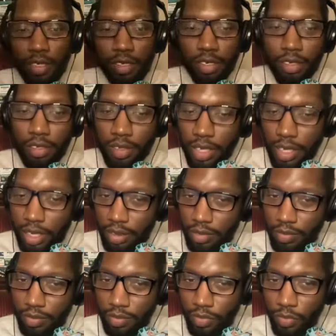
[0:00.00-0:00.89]
you know, hey,
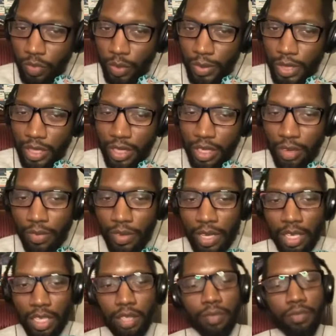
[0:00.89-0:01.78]
we're about that
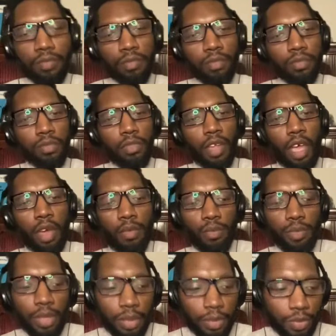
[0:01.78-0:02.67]
wallet, helping
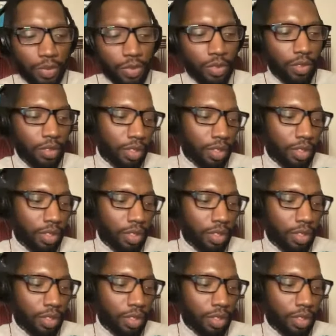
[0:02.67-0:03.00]
people